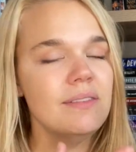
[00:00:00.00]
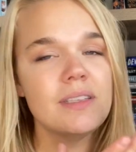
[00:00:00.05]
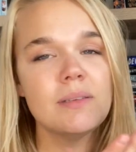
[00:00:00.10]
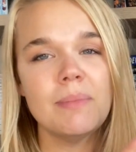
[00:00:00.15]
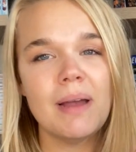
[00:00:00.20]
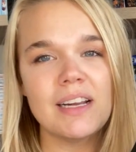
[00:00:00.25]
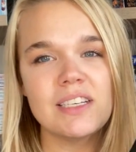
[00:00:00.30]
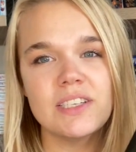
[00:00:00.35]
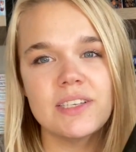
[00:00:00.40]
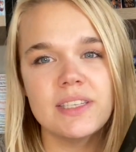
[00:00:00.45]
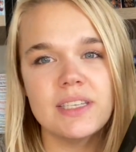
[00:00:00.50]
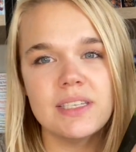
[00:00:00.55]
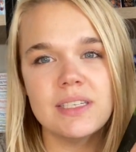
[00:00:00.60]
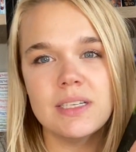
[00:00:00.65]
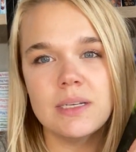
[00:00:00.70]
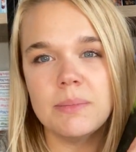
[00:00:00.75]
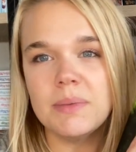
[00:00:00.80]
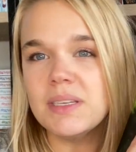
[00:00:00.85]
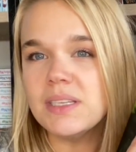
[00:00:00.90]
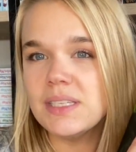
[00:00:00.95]
the magic
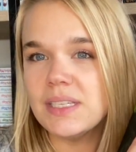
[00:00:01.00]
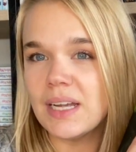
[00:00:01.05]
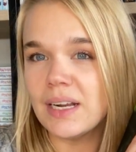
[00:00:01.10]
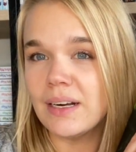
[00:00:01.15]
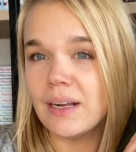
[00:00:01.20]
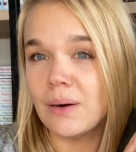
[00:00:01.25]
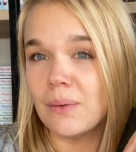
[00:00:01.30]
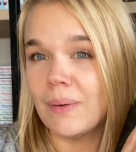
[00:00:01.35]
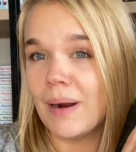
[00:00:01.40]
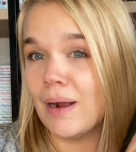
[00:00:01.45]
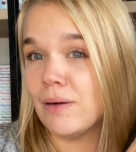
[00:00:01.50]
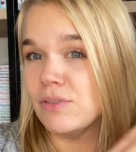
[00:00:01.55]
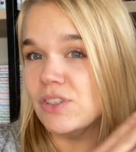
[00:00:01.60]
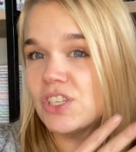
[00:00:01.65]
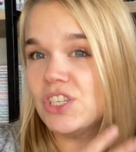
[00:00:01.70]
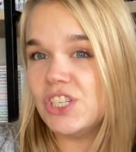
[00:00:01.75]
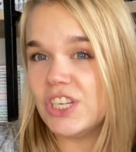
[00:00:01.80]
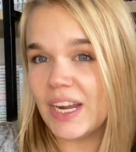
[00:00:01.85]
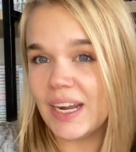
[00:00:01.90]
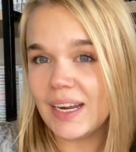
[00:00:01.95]
system is set around
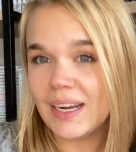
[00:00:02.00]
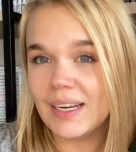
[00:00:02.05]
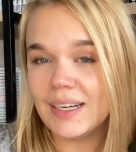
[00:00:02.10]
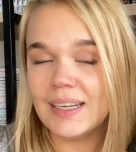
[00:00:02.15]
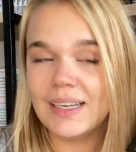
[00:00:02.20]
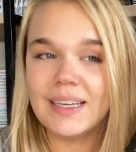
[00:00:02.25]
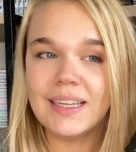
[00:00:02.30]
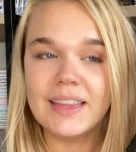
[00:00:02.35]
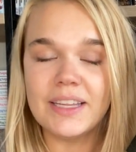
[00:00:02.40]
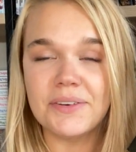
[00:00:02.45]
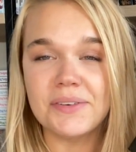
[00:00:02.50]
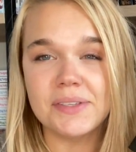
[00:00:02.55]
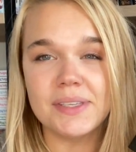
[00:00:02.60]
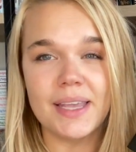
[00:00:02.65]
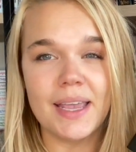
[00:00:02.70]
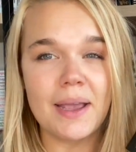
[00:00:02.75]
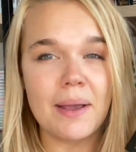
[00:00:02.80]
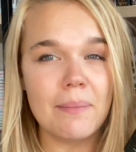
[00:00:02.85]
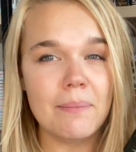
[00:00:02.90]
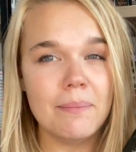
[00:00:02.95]
jade. There's
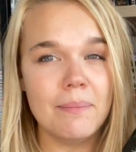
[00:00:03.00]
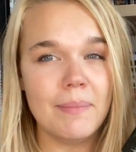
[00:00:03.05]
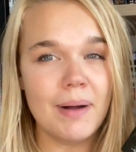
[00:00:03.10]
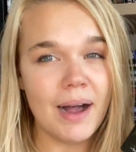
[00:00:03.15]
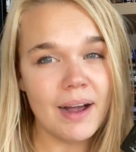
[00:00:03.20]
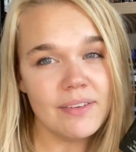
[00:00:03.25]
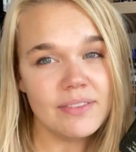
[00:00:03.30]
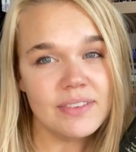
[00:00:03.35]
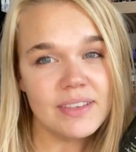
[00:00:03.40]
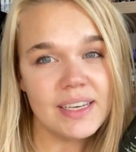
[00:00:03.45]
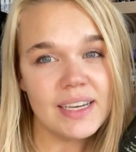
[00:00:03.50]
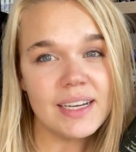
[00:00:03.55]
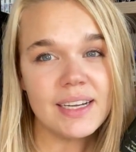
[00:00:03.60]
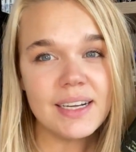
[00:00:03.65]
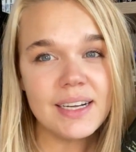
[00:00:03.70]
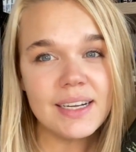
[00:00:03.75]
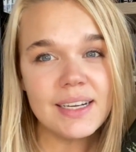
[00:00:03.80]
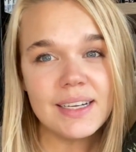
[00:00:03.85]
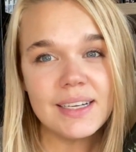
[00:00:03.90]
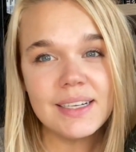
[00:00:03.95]
like
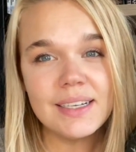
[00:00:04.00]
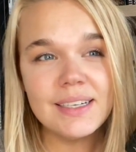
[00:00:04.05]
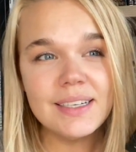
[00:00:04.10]
mafia